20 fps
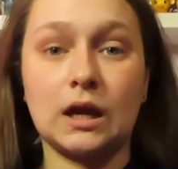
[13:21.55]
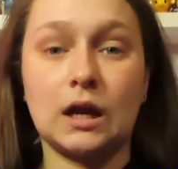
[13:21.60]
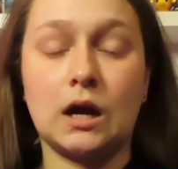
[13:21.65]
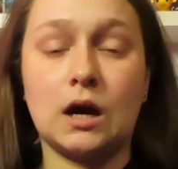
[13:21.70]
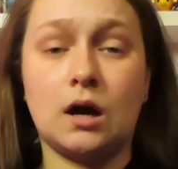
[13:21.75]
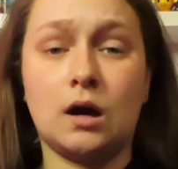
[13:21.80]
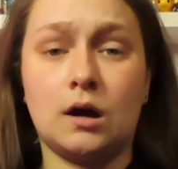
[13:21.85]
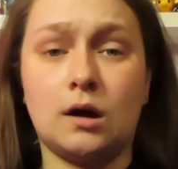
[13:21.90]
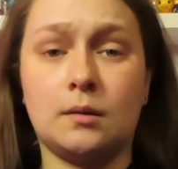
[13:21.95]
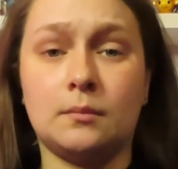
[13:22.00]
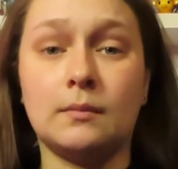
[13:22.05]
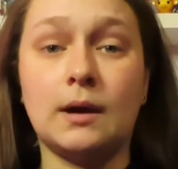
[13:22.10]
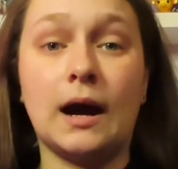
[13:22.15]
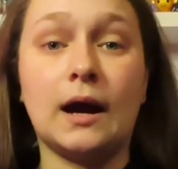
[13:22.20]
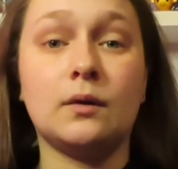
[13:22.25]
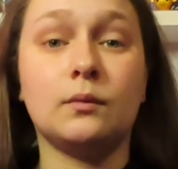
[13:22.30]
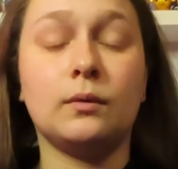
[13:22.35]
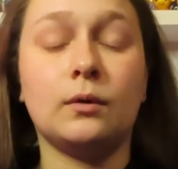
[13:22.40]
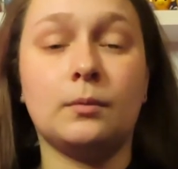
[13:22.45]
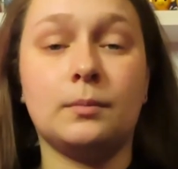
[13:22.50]

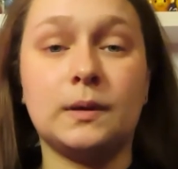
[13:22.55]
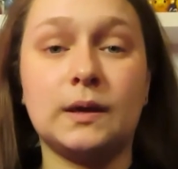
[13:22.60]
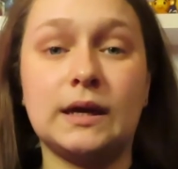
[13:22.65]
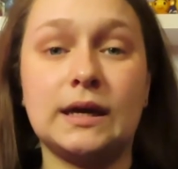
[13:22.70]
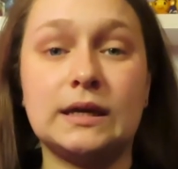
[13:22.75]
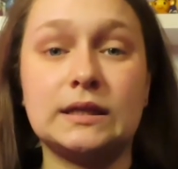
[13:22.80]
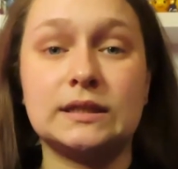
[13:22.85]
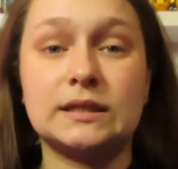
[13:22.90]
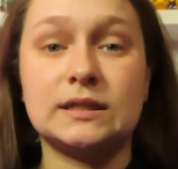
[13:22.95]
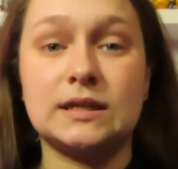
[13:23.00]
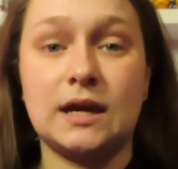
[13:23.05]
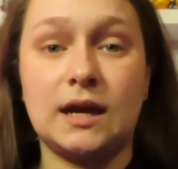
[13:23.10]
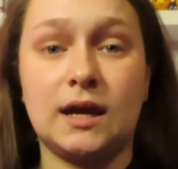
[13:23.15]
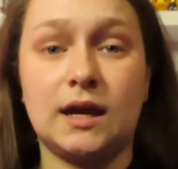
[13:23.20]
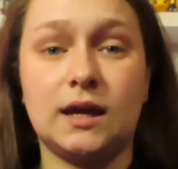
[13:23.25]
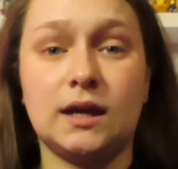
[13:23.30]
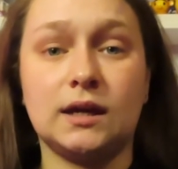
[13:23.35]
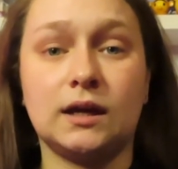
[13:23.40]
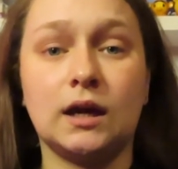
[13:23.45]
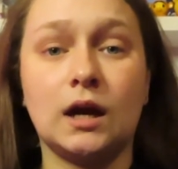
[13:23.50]
I will be
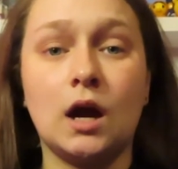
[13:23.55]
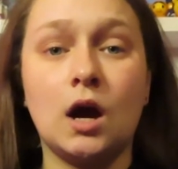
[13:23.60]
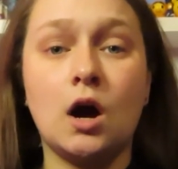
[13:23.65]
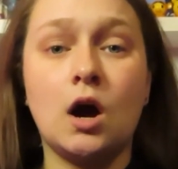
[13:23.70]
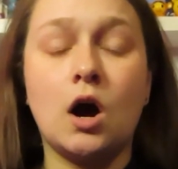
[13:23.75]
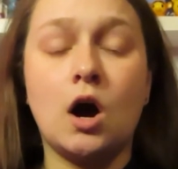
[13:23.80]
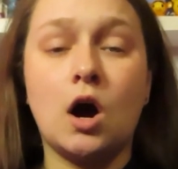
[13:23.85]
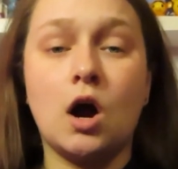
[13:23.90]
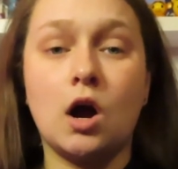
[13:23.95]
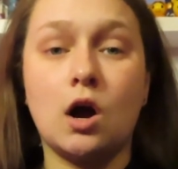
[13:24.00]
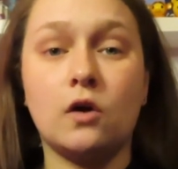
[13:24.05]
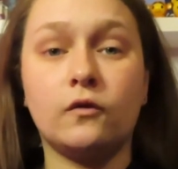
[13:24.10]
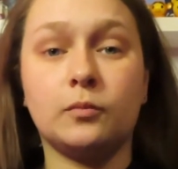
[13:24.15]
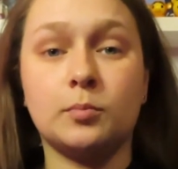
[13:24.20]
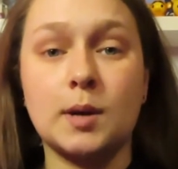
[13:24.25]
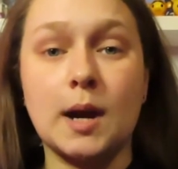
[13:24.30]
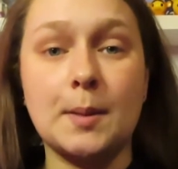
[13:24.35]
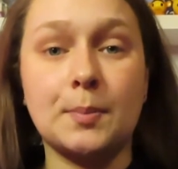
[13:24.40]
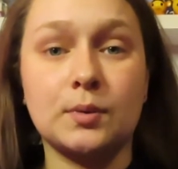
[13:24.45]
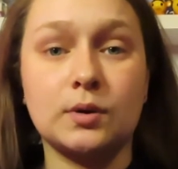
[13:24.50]
staying off
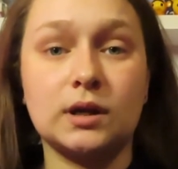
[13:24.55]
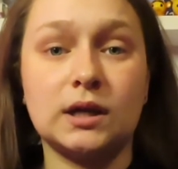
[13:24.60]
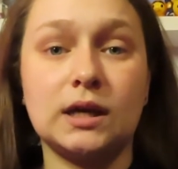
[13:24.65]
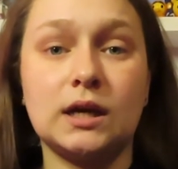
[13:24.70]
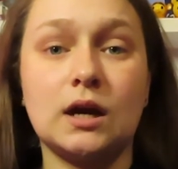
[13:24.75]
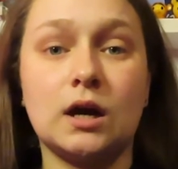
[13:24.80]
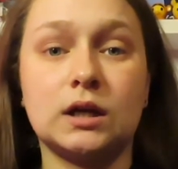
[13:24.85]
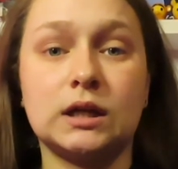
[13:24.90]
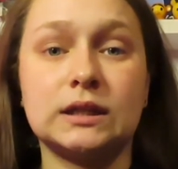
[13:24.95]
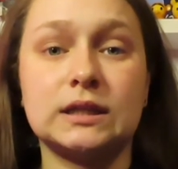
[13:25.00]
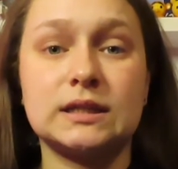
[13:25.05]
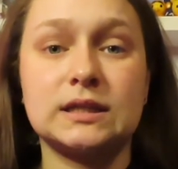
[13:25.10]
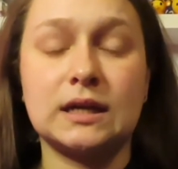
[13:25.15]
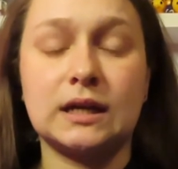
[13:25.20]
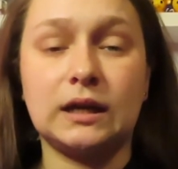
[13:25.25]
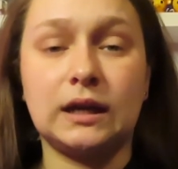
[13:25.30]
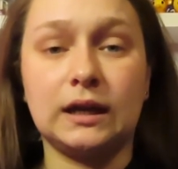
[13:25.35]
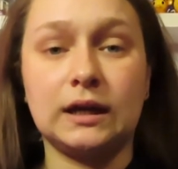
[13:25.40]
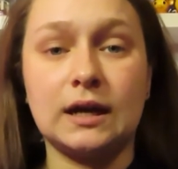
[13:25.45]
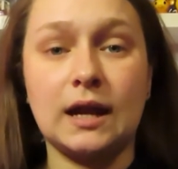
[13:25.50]
property on
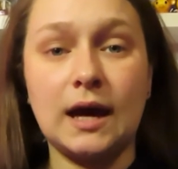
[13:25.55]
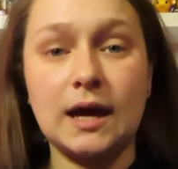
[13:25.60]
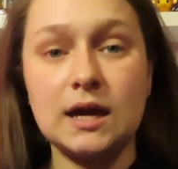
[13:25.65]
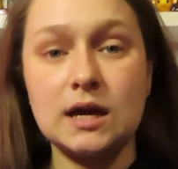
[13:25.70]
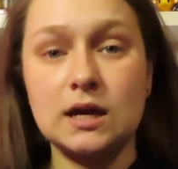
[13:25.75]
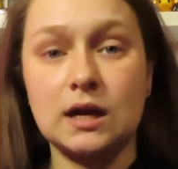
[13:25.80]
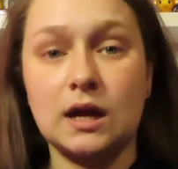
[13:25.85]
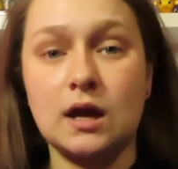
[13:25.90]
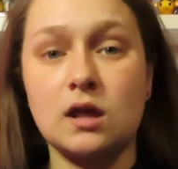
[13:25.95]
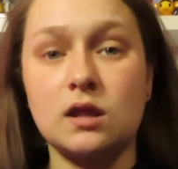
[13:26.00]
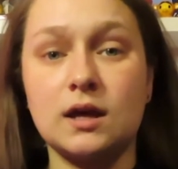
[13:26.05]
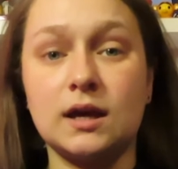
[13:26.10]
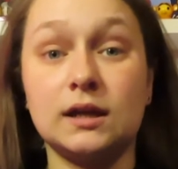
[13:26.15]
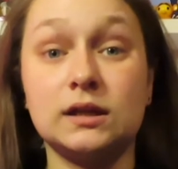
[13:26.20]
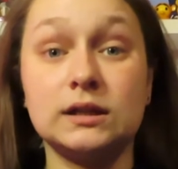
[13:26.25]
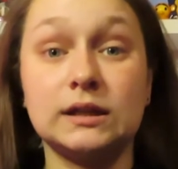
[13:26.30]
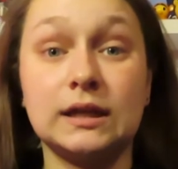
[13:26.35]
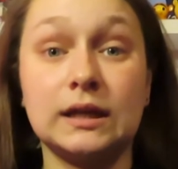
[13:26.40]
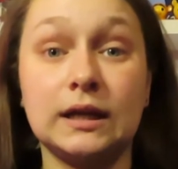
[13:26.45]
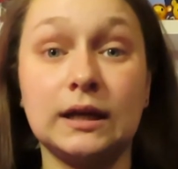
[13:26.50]
Sunday night and
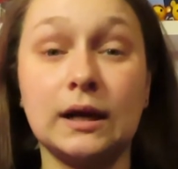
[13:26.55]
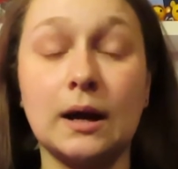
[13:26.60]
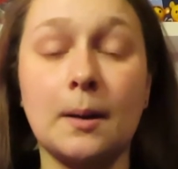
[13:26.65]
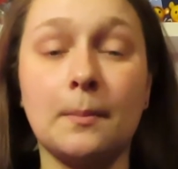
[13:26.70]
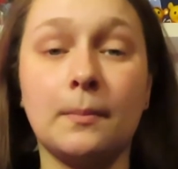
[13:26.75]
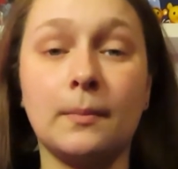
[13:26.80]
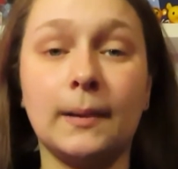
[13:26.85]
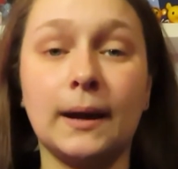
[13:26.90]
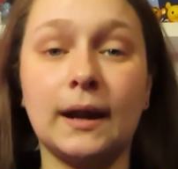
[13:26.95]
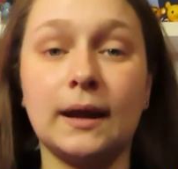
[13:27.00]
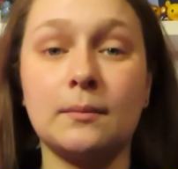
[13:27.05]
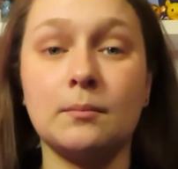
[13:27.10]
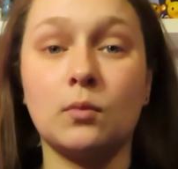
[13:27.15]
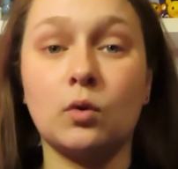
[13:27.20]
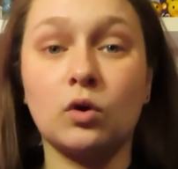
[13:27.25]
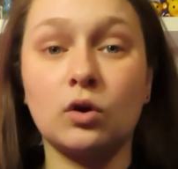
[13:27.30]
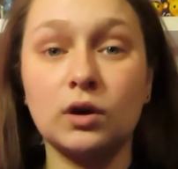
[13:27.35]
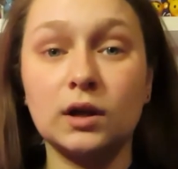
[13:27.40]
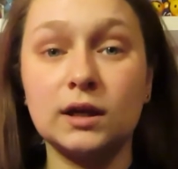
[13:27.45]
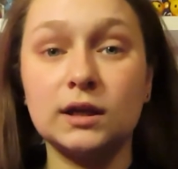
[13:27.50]
then getting up Monday
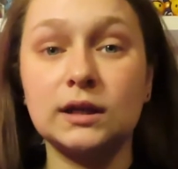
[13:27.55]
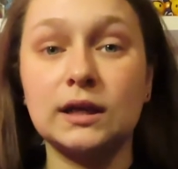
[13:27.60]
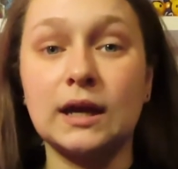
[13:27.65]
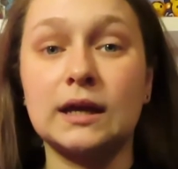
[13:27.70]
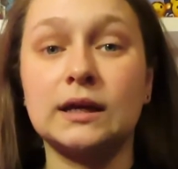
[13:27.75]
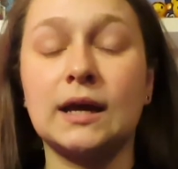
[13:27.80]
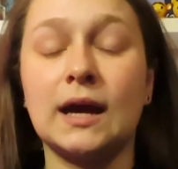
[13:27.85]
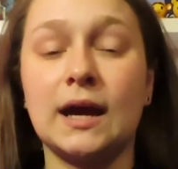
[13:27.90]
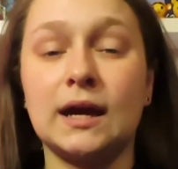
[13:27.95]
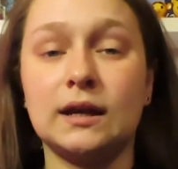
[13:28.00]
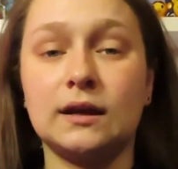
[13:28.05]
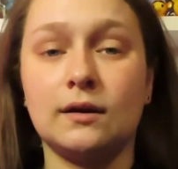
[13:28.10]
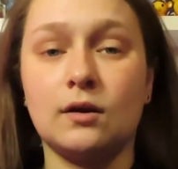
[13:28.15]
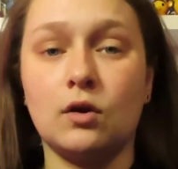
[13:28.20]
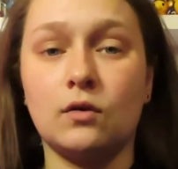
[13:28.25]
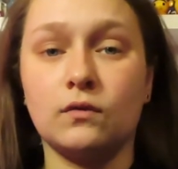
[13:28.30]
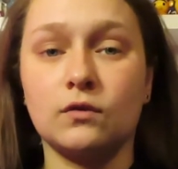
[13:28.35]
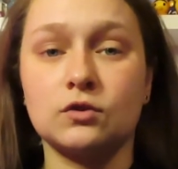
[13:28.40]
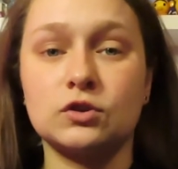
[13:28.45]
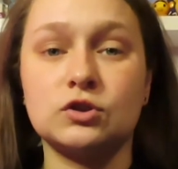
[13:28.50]
morning and heading
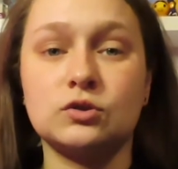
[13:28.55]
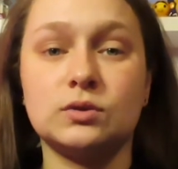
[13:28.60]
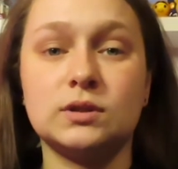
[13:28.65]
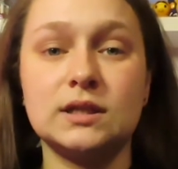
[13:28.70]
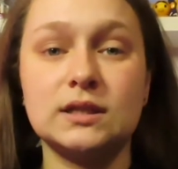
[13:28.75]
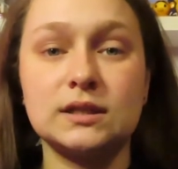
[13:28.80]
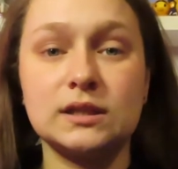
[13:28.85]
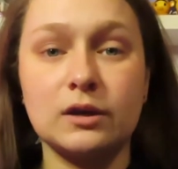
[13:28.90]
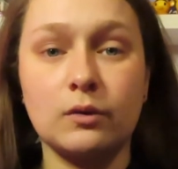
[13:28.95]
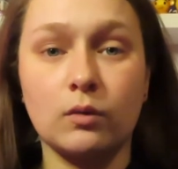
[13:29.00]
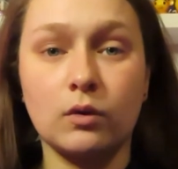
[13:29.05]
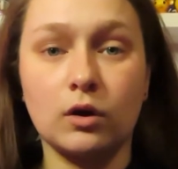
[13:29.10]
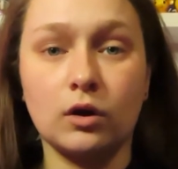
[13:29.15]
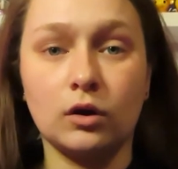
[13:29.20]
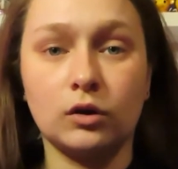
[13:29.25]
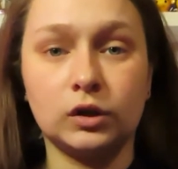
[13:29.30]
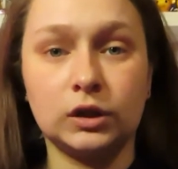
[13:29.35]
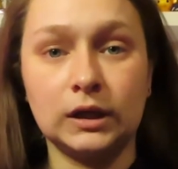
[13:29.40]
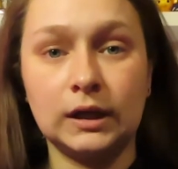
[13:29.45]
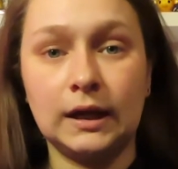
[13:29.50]
over to Disney World